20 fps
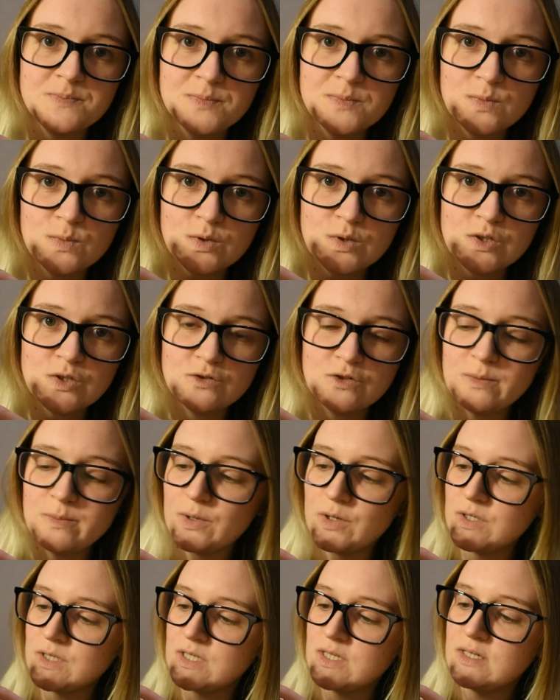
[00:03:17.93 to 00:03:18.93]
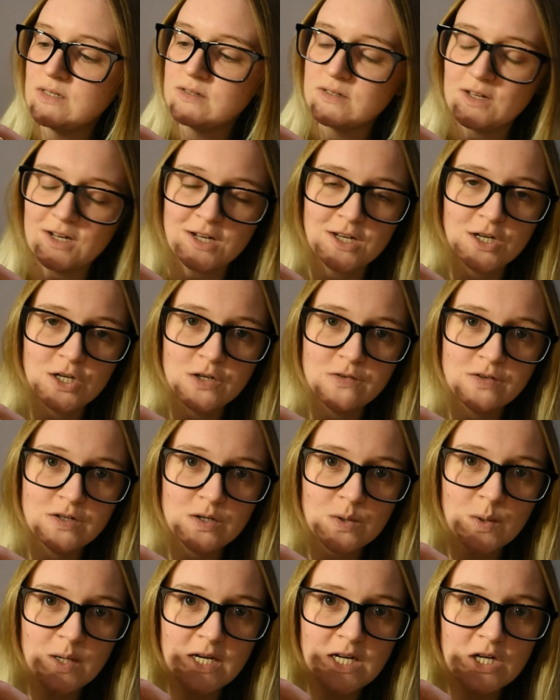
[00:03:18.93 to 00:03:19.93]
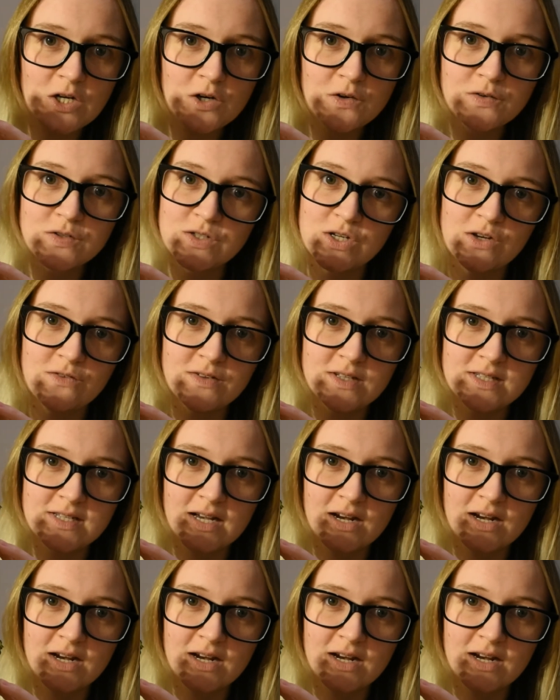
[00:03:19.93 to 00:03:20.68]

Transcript: once repotted it's going to cover quite a lot of surface